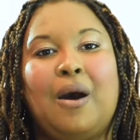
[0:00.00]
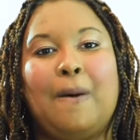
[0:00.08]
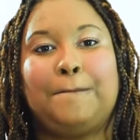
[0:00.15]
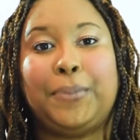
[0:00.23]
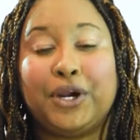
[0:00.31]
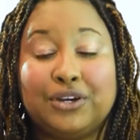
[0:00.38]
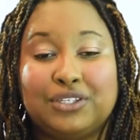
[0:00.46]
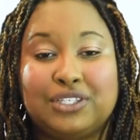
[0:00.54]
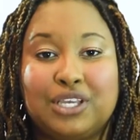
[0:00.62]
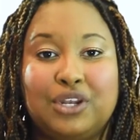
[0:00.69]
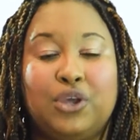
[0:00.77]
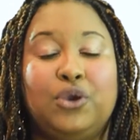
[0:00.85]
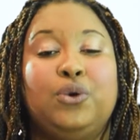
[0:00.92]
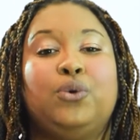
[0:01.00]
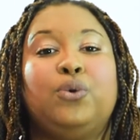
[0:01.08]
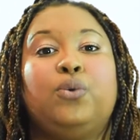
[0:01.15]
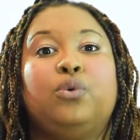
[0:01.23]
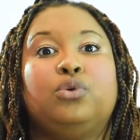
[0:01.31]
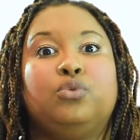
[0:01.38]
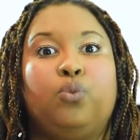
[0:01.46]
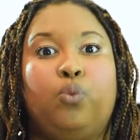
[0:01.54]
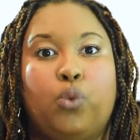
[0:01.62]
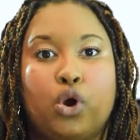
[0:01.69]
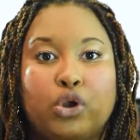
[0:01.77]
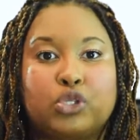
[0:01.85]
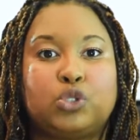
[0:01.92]
a person who
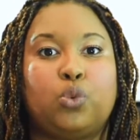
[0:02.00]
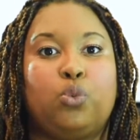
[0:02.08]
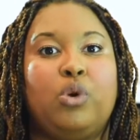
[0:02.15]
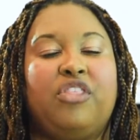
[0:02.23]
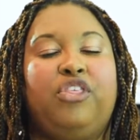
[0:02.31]
works with